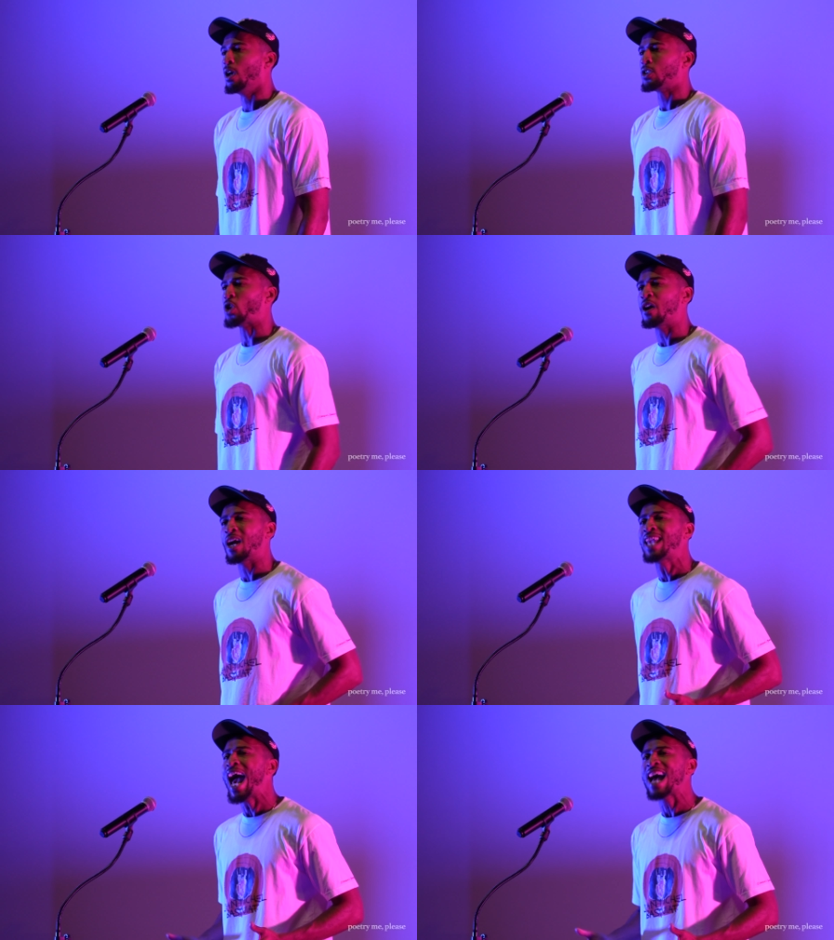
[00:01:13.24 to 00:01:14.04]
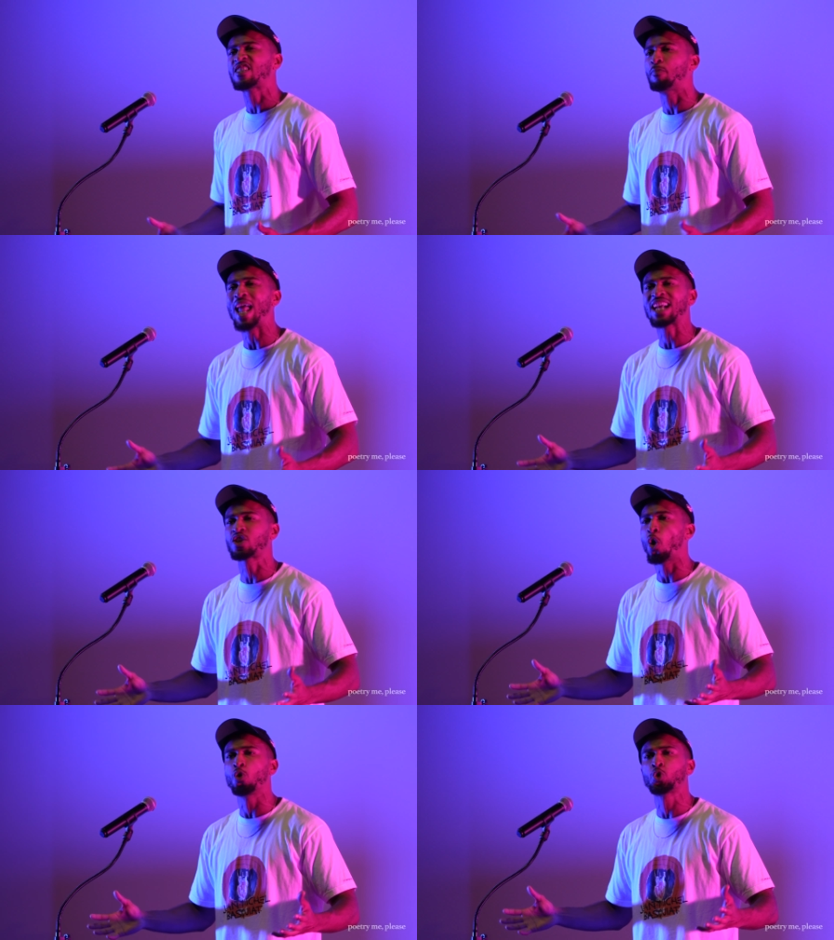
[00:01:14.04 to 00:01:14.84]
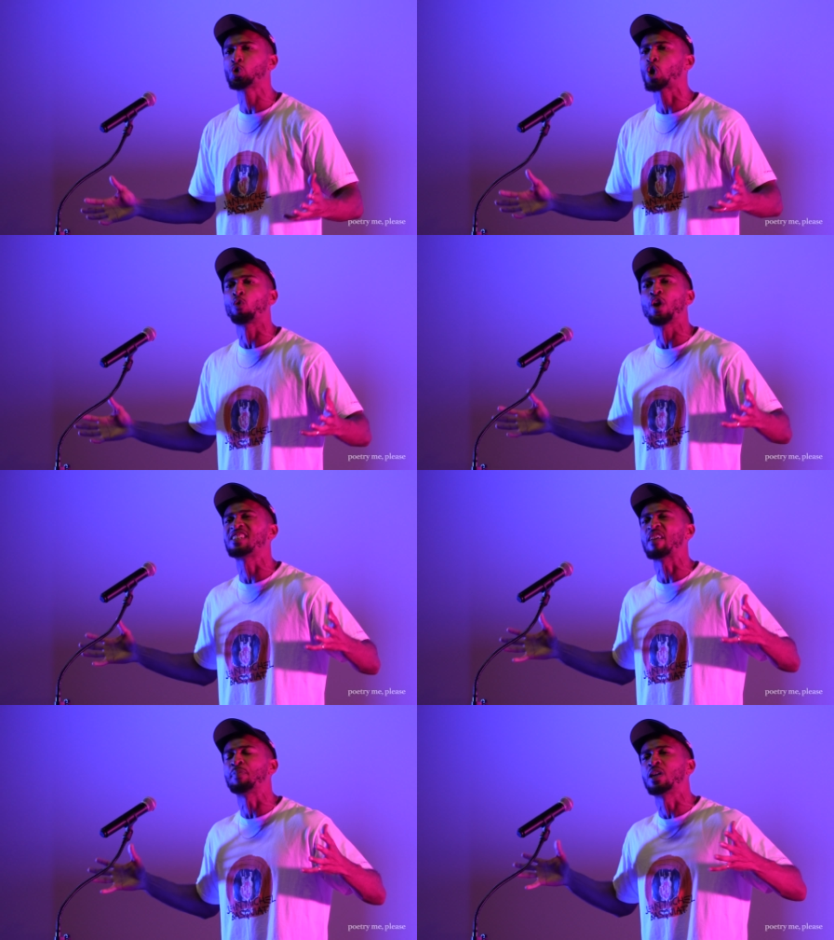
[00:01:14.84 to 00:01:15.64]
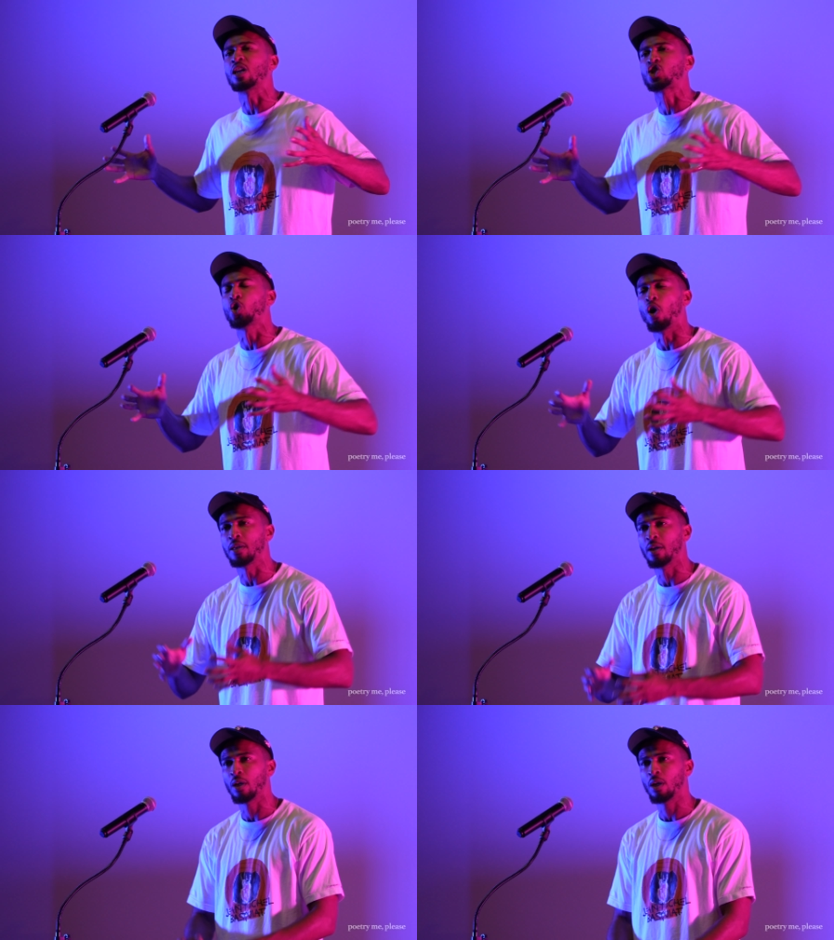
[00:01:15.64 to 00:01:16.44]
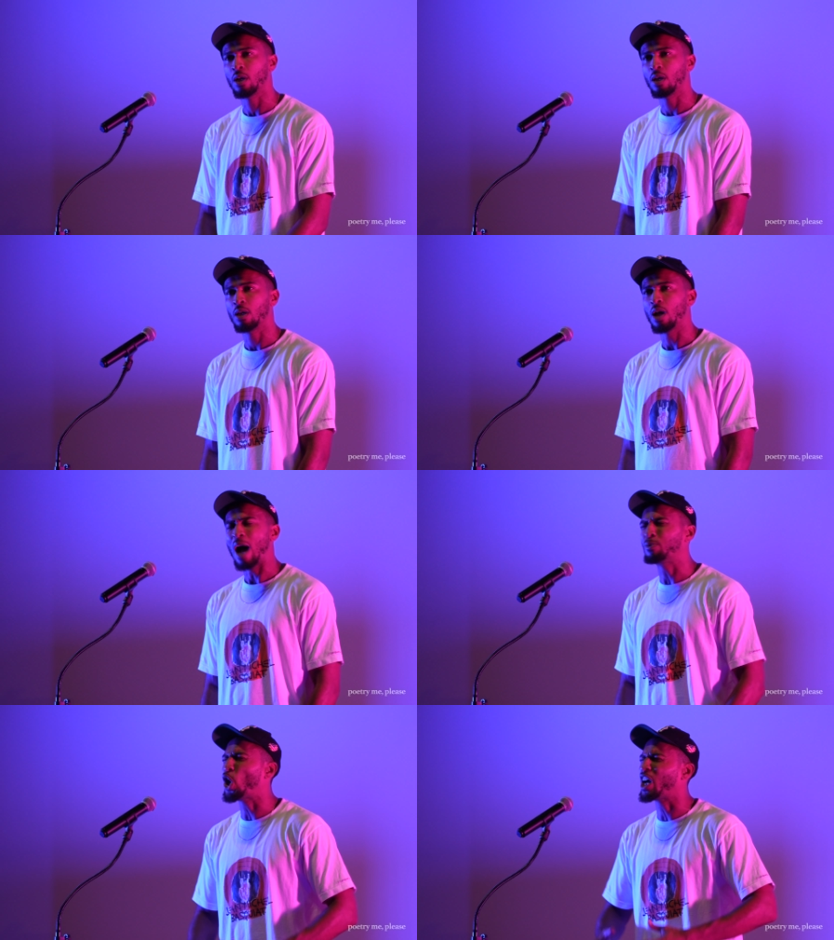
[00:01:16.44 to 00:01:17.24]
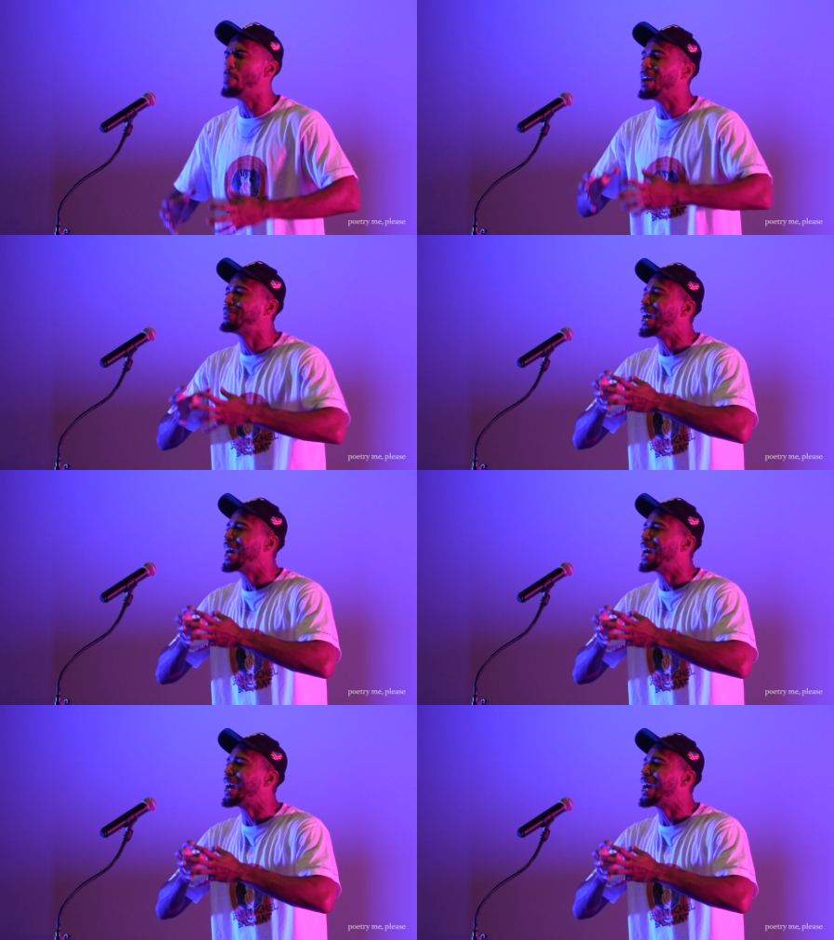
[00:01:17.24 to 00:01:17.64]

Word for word: starring a cast of black souls whose careers have been cut short. I'm talking about